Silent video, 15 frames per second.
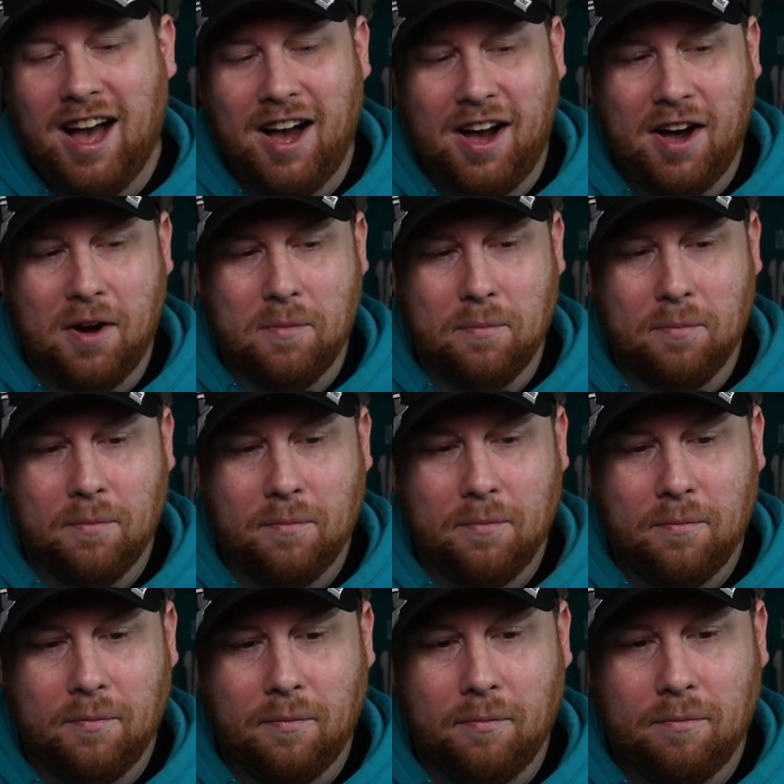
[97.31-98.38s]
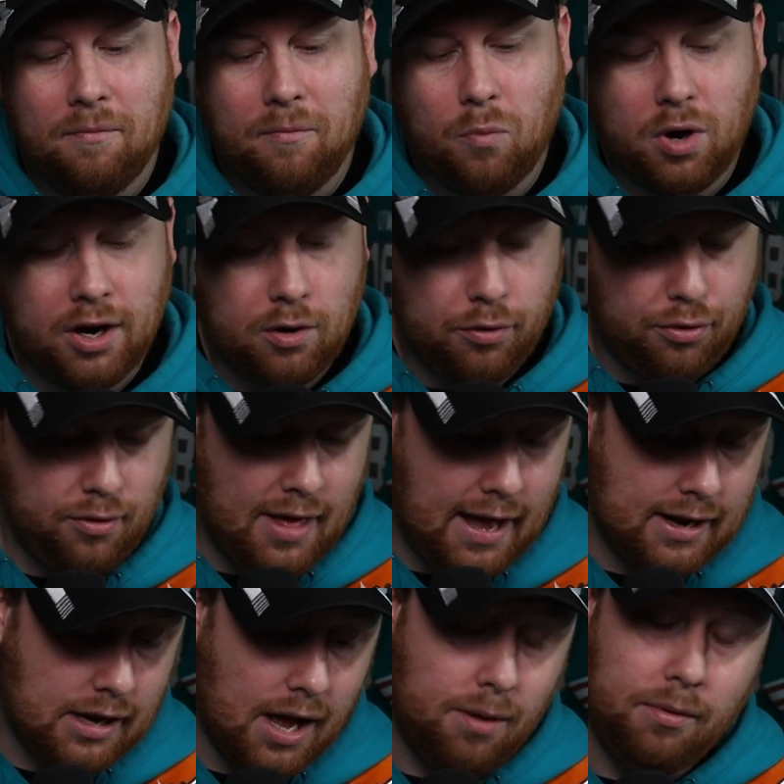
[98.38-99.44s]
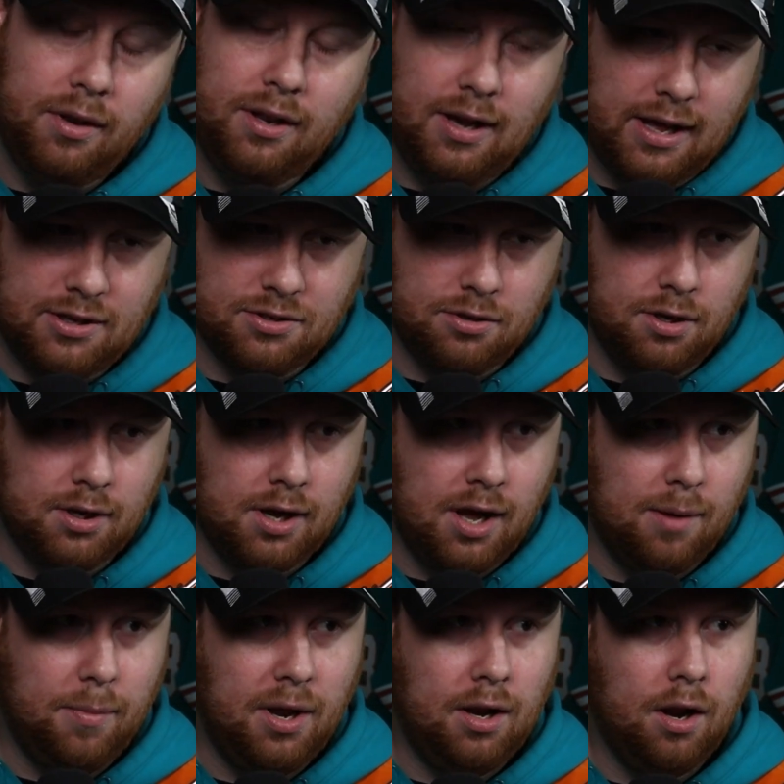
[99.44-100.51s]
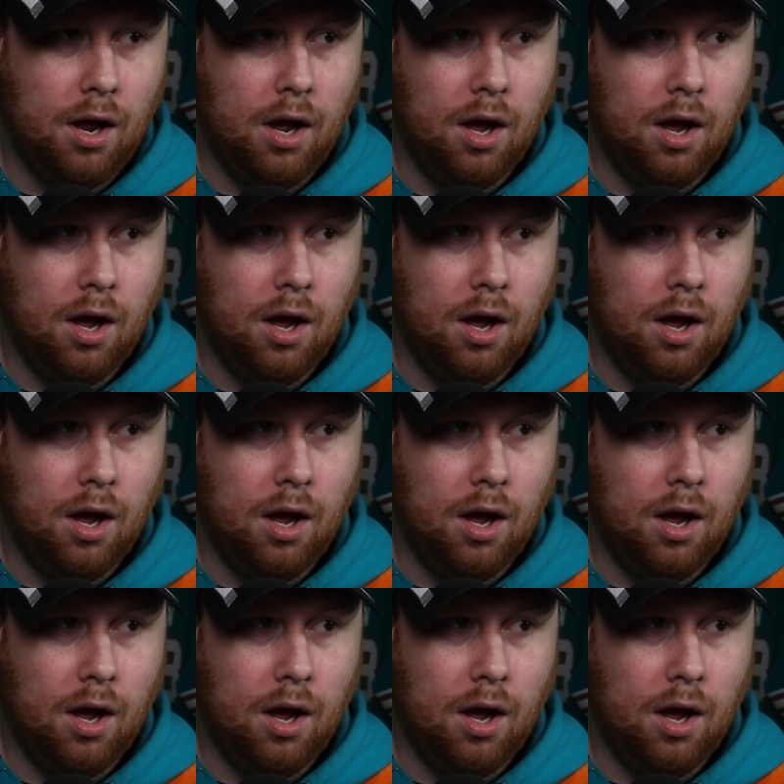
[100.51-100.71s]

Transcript: We're going to go through that. Comment of the day is a good comment.